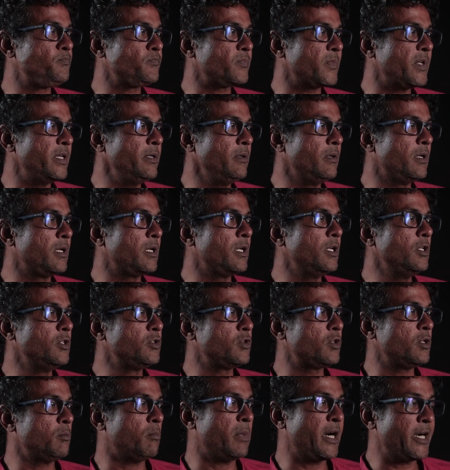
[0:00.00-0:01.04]
Right?
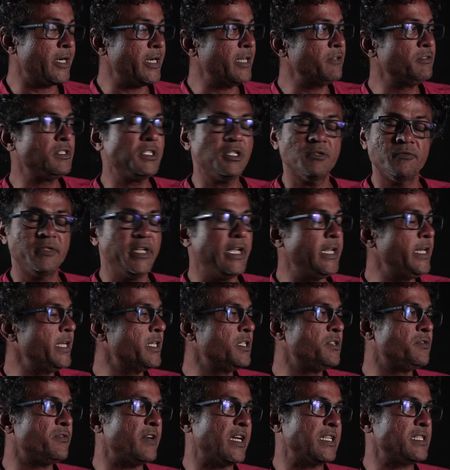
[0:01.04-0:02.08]
So the biodiversity of the area
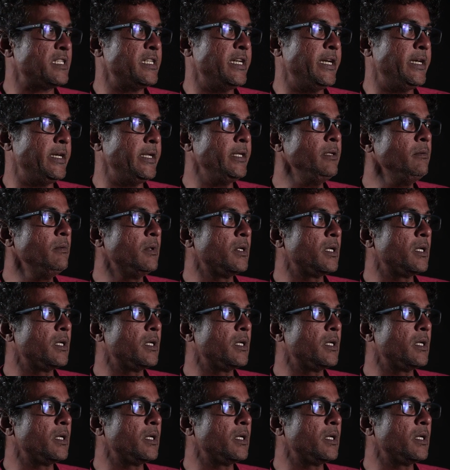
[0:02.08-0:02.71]
is fascinating.